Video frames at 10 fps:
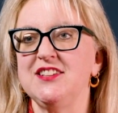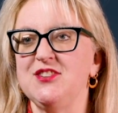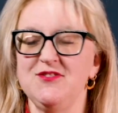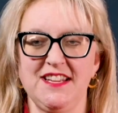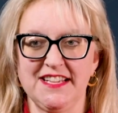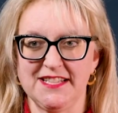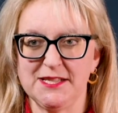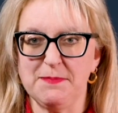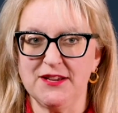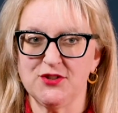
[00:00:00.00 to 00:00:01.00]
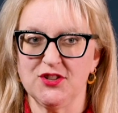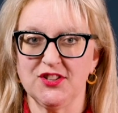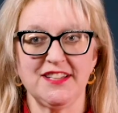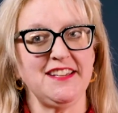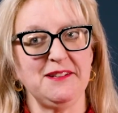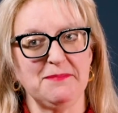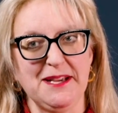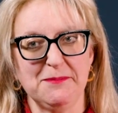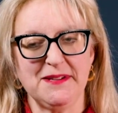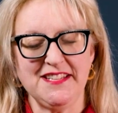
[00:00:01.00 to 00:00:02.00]
unique and special, in my
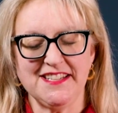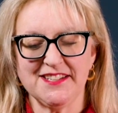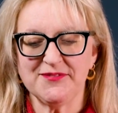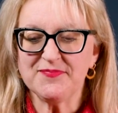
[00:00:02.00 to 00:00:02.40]
opinion.